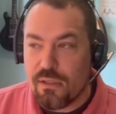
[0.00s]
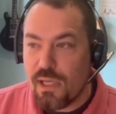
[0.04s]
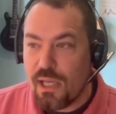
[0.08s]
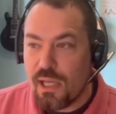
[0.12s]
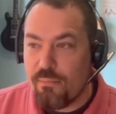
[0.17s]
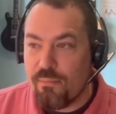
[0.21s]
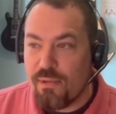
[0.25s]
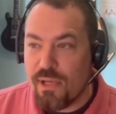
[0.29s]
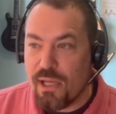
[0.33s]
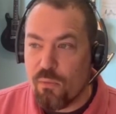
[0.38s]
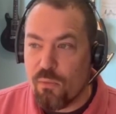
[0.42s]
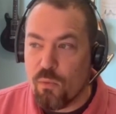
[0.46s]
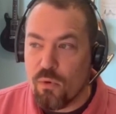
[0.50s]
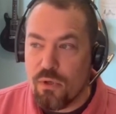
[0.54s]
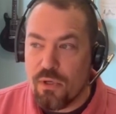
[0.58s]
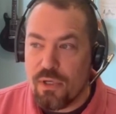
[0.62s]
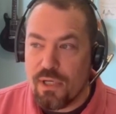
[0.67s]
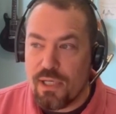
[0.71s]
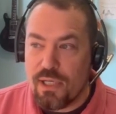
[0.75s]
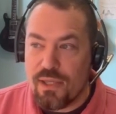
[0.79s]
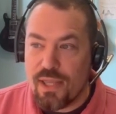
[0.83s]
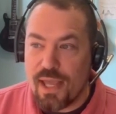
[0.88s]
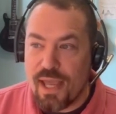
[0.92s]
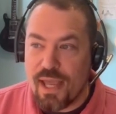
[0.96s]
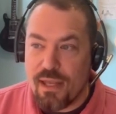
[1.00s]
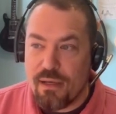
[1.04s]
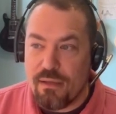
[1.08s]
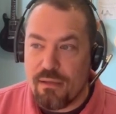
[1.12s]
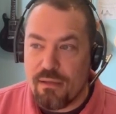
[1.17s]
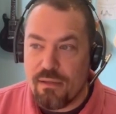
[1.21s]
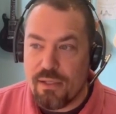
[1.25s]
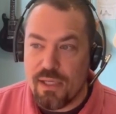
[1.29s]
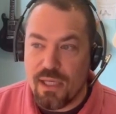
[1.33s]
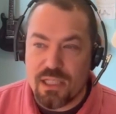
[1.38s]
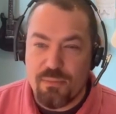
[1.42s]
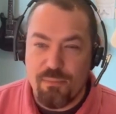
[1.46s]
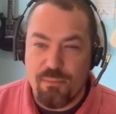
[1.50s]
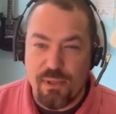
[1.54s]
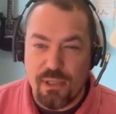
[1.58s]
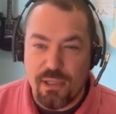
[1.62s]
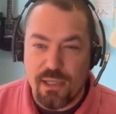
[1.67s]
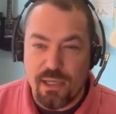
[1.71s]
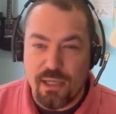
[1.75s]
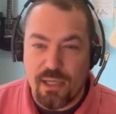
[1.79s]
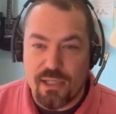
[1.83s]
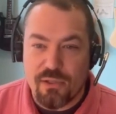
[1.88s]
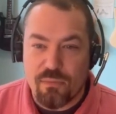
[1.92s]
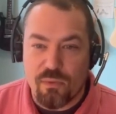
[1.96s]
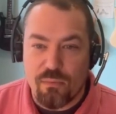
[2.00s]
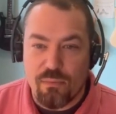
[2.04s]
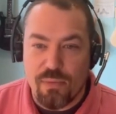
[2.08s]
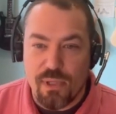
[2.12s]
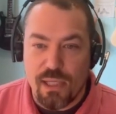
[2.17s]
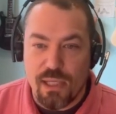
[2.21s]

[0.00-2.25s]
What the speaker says: and being worried that the experience would